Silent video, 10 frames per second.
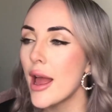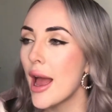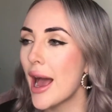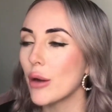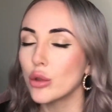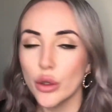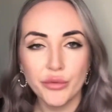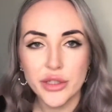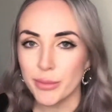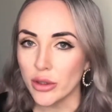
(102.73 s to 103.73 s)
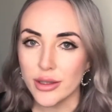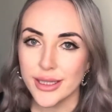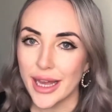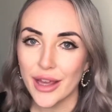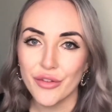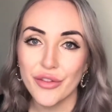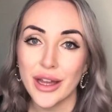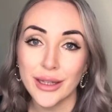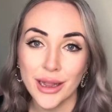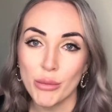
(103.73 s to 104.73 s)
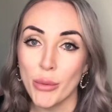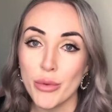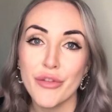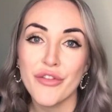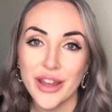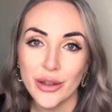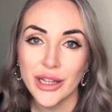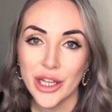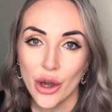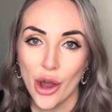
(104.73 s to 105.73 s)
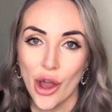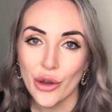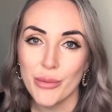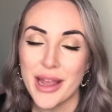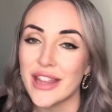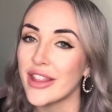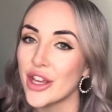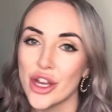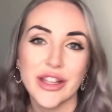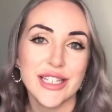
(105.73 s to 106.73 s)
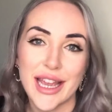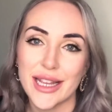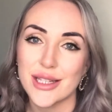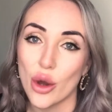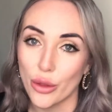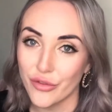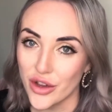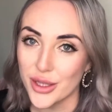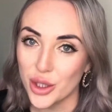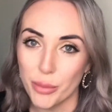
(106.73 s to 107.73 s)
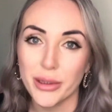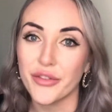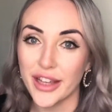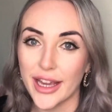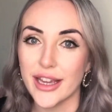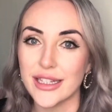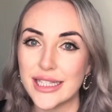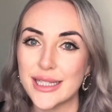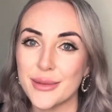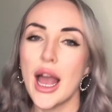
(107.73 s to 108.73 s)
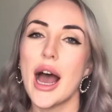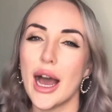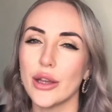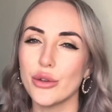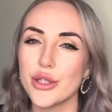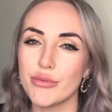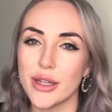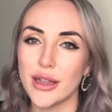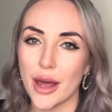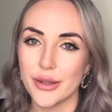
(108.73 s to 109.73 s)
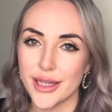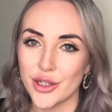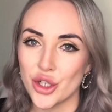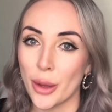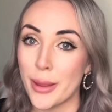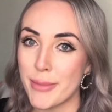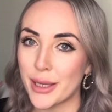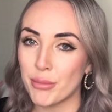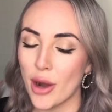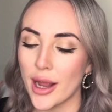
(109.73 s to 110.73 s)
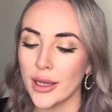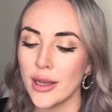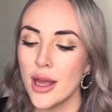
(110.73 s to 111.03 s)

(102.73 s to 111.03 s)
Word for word: how comfortable and safe a little one will feel in your home in the early days or the first couple of years. I also really like the section on the midbrain